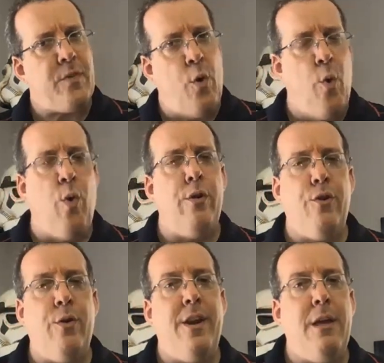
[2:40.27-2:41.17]
Or
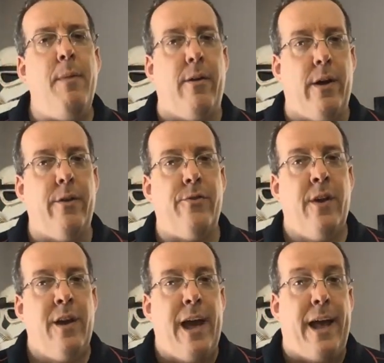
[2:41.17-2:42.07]
you could email us
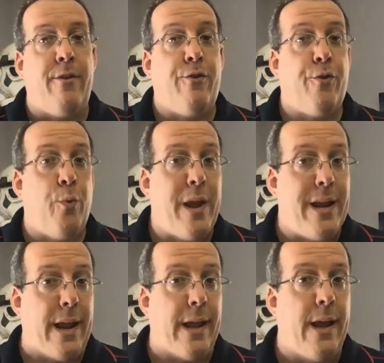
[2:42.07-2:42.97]
at
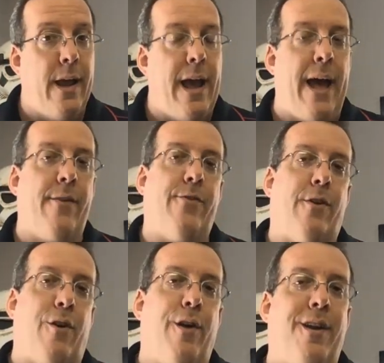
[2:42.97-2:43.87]
training at
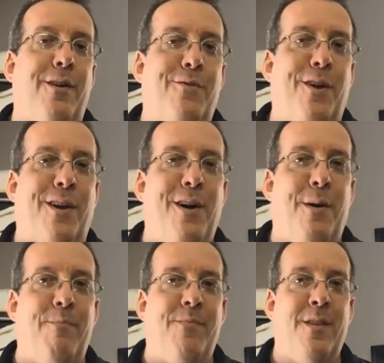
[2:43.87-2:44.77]
secure ideas dot
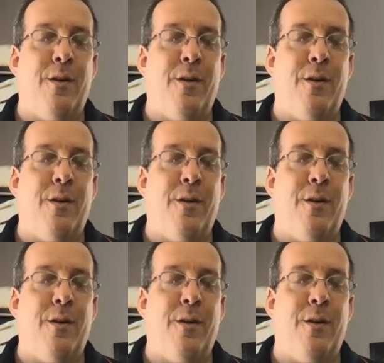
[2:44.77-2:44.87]
com.